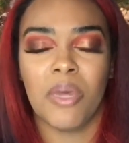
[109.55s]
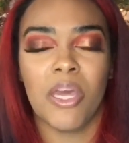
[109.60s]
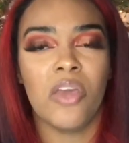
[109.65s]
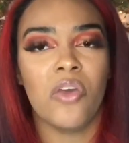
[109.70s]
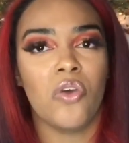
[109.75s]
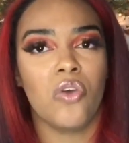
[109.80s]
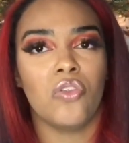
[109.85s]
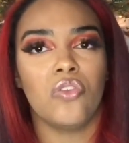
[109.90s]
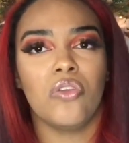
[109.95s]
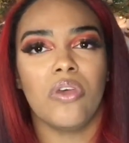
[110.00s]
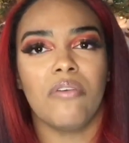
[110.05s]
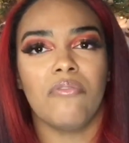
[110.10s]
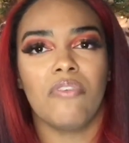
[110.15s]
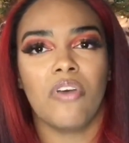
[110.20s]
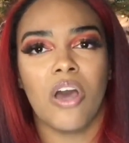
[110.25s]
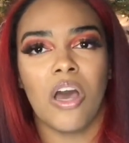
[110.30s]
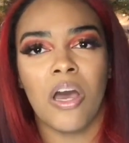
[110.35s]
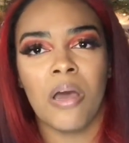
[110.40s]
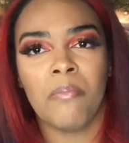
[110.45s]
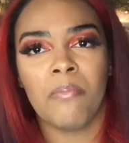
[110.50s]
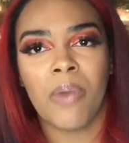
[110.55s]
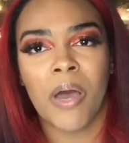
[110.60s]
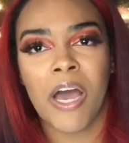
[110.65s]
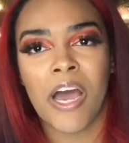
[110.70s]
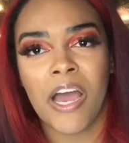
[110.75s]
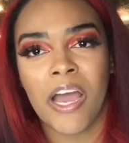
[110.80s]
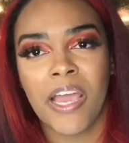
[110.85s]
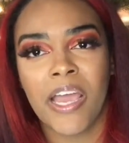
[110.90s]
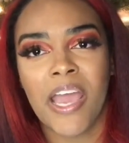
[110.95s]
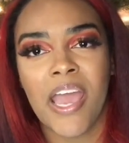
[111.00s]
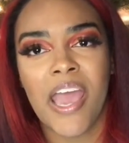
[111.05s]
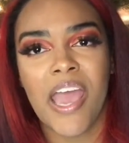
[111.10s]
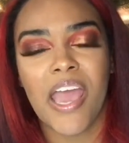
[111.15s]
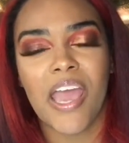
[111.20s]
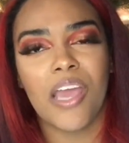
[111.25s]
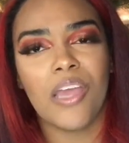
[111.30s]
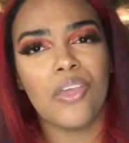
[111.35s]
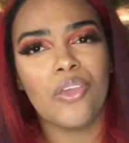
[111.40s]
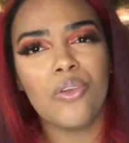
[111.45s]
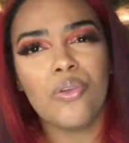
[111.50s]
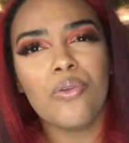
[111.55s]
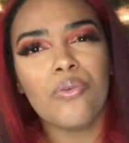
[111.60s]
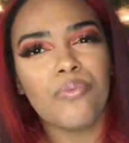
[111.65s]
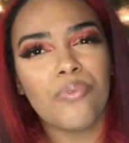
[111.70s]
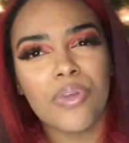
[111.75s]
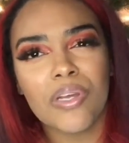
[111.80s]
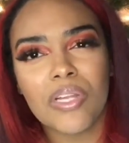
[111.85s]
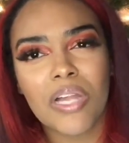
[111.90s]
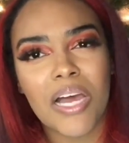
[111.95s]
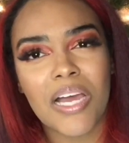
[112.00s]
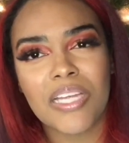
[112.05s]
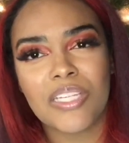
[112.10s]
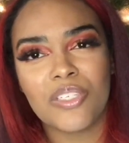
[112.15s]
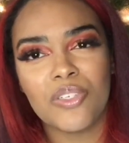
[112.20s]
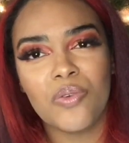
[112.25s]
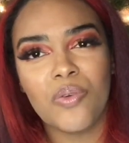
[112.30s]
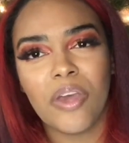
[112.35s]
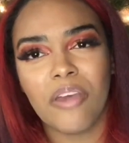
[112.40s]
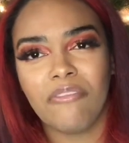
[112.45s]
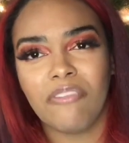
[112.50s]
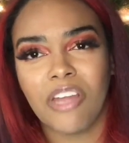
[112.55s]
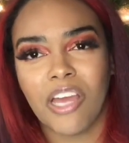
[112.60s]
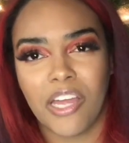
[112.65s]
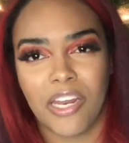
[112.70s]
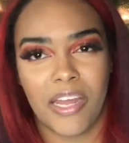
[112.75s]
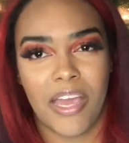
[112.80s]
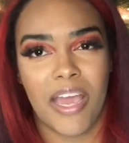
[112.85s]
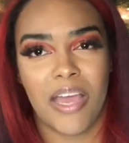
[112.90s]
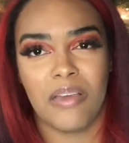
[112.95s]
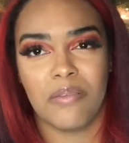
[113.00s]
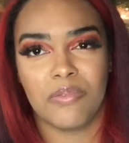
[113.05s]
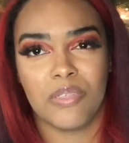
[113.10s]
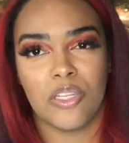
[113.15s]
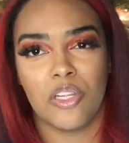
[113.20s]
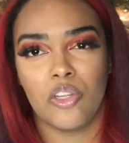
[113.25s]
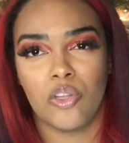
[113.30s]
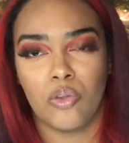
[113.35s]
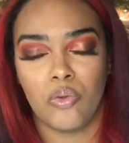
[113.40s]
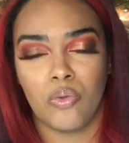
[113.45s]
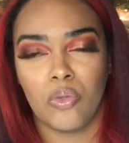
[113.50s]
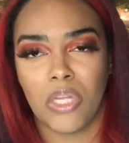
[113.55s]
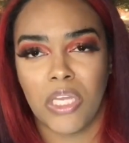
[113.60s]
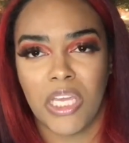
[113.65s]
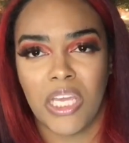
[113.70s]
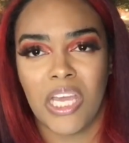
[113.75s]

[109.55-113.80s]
to have gone by and you realize you have done absolutely